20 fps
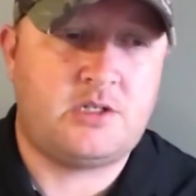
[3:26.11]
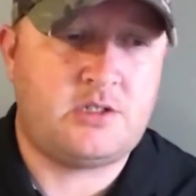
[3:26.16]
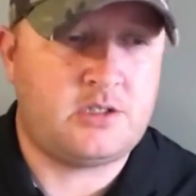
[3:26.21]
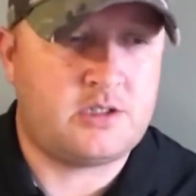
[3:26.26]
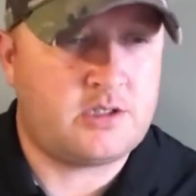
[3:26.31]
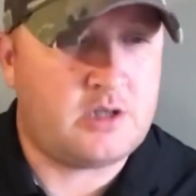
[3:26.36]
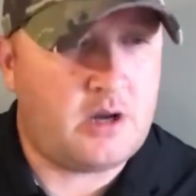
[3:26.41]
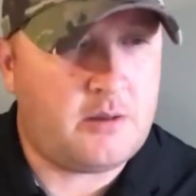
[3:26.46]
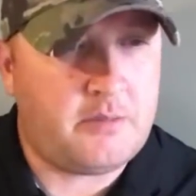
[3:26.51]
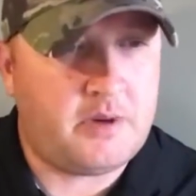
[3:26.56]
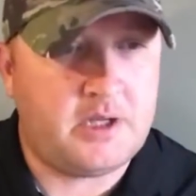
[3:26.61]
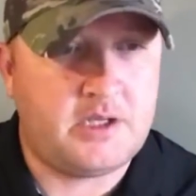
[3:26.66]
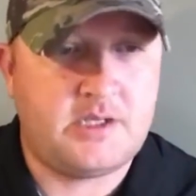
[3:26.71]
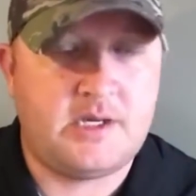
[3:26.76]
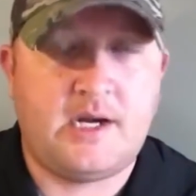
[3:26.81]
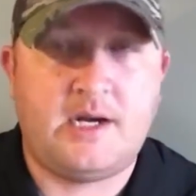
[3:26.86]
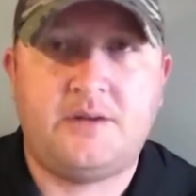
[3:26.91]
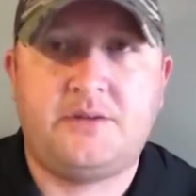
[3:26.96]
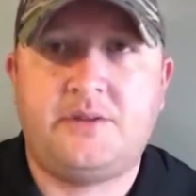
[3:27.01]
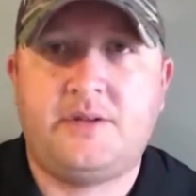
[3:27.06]
There's not much
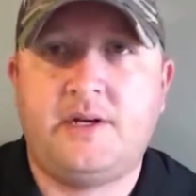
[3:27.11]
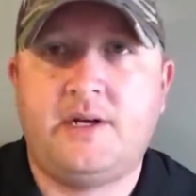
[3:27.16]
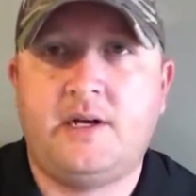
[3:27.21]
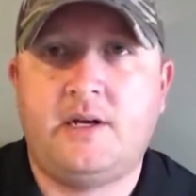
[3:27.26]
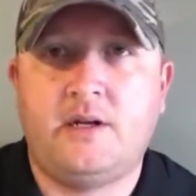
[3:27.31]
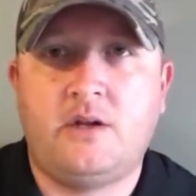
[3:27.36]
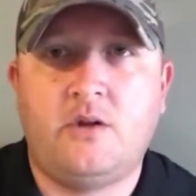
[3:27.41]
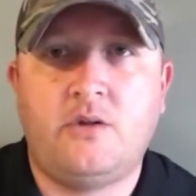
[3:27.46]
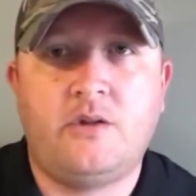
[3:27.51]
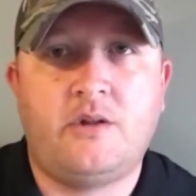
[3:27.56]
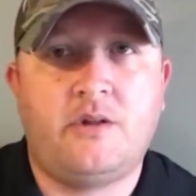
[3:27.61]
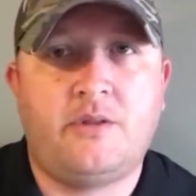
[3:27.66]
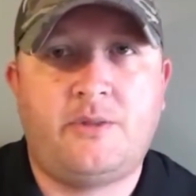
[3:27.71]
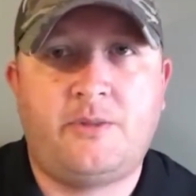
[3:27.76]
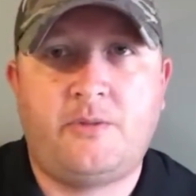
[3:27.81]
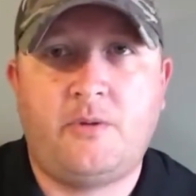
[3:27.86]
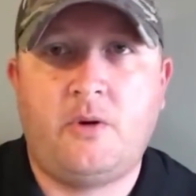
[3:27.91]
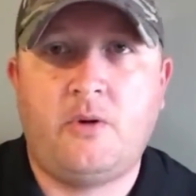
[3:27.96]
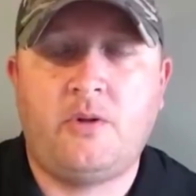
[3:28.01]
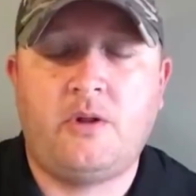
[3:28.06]
out there.
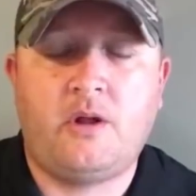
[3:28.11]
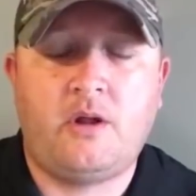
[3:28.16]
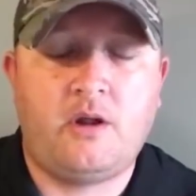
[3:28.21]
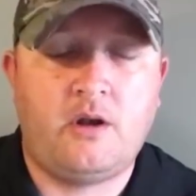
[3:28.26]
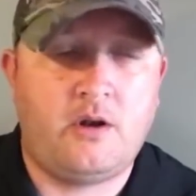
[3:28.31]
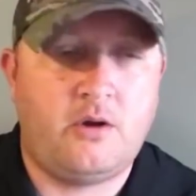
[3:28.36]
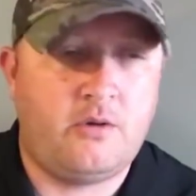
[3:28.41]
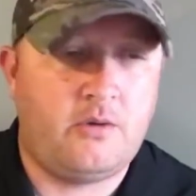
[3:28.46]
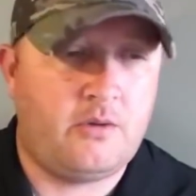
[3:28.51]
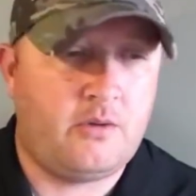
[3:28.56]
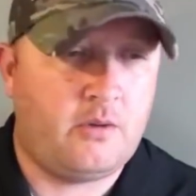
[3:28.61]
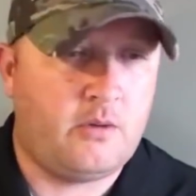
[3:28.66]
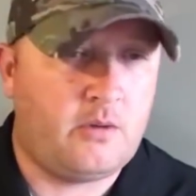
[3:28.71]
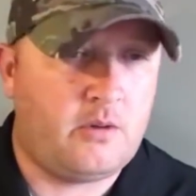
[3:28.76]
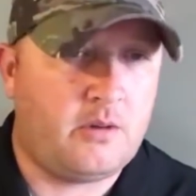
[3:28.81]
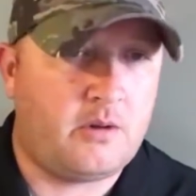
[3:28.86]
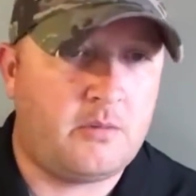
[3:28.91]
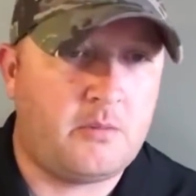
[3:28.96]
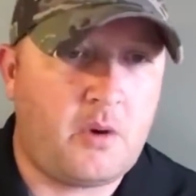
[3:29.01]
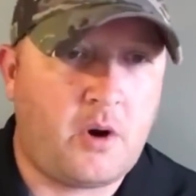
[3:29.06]

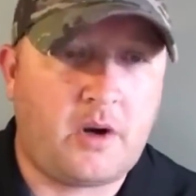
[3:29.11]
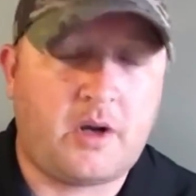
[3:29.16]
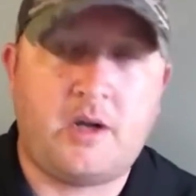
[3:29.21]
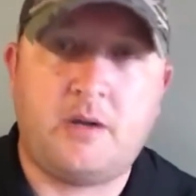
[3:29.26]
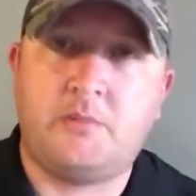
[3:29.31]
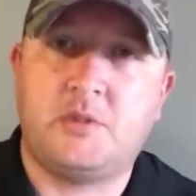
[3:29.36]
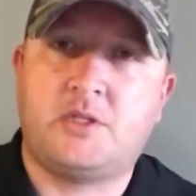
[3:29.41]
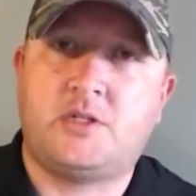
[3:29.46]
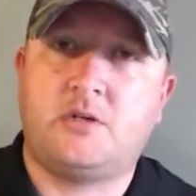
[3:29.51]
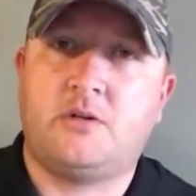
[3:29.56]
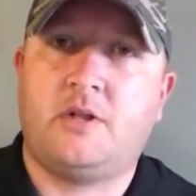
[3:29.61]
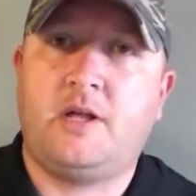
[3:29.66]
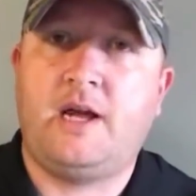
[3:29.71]
Only their marketing material